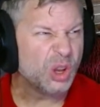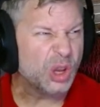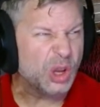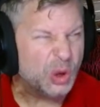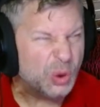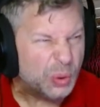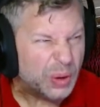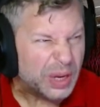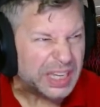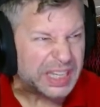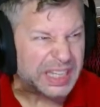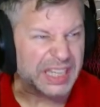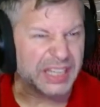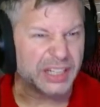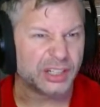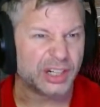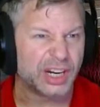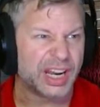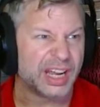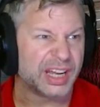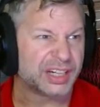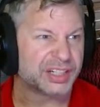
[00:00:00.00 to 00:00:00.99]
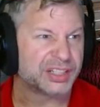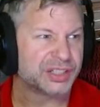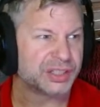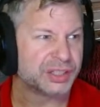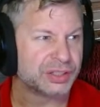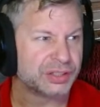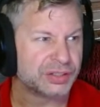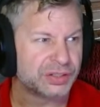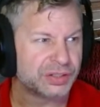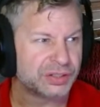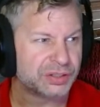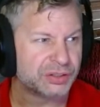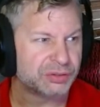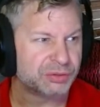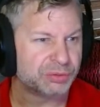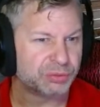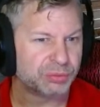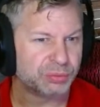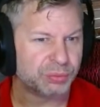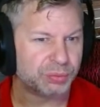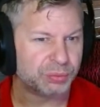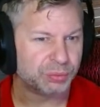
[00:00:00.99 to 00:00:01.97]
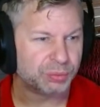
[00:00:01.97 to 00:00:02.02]
quick interactions
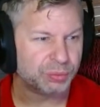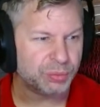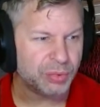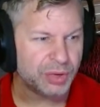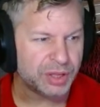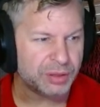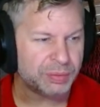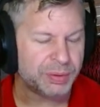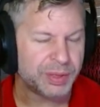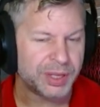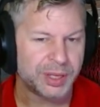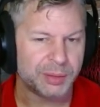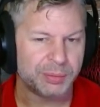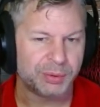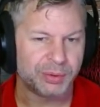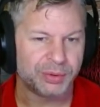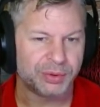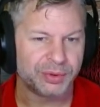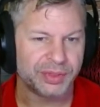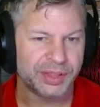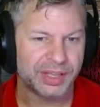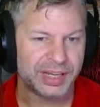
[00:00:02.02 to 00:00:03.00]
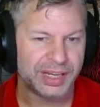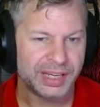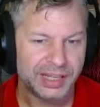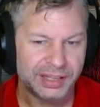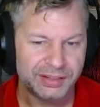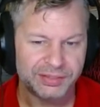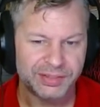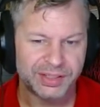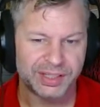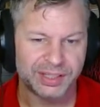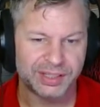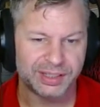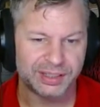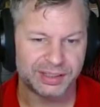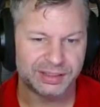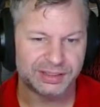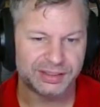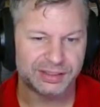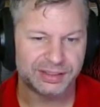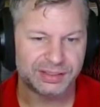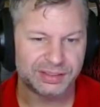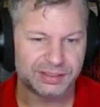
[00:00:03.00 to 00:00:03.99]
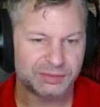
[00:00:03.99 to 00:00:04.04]
with people that have
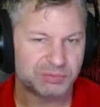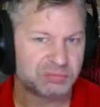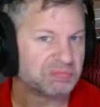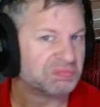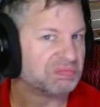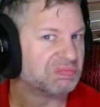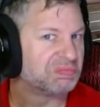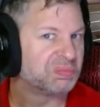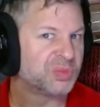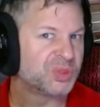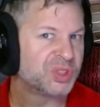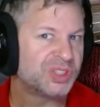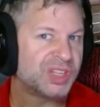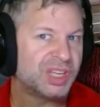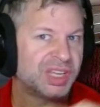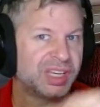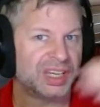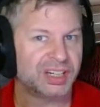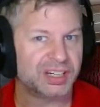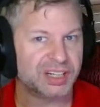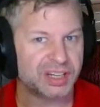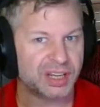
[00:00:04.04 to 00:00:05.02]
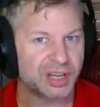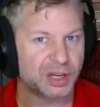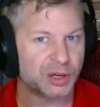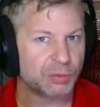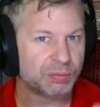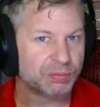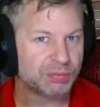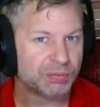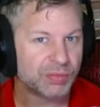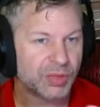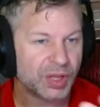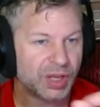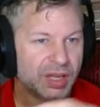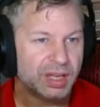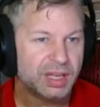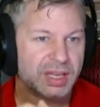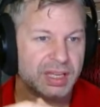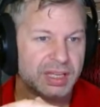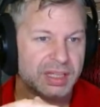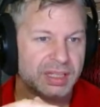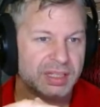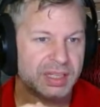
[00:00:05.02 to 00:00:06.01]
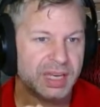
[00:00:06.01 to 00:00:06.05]
kids, saying, here you go,
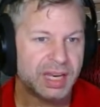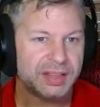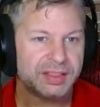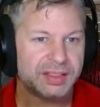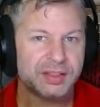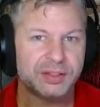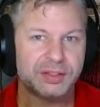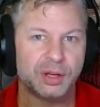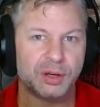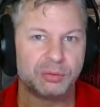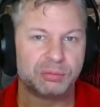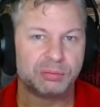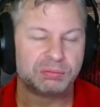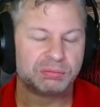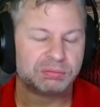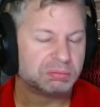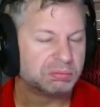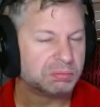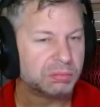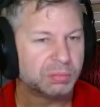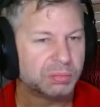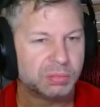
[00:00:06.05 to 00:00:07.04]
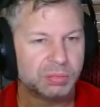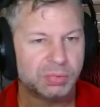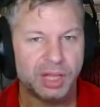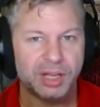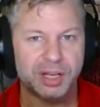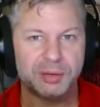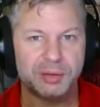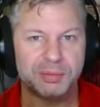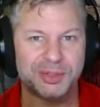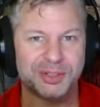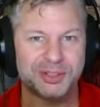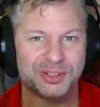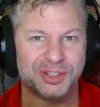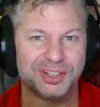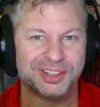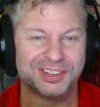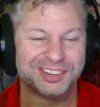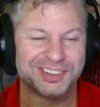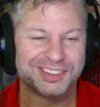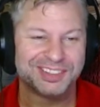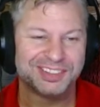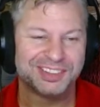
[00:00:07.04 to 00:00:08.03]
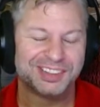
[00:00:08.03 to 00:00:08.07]
take this home, lock up your
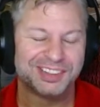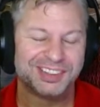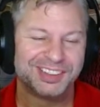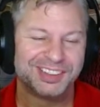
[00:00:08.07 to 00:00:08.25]
drugs.